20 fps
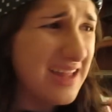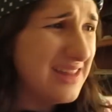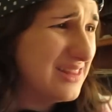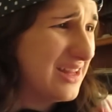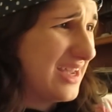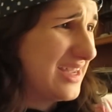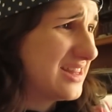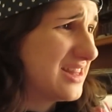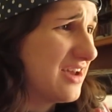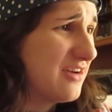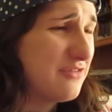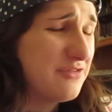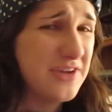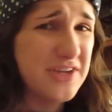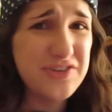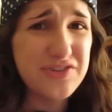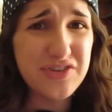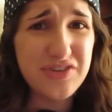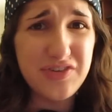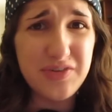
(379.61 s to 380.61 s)
I like that
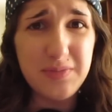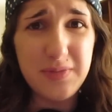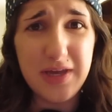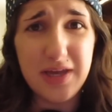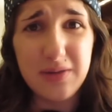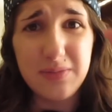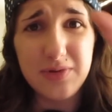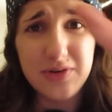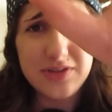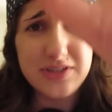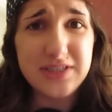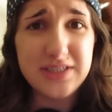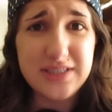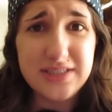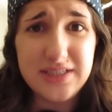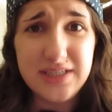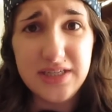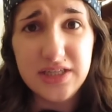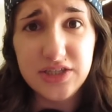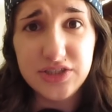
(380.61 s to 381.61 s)
feature, to be able to
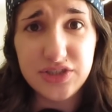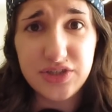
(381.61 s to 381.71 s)
see the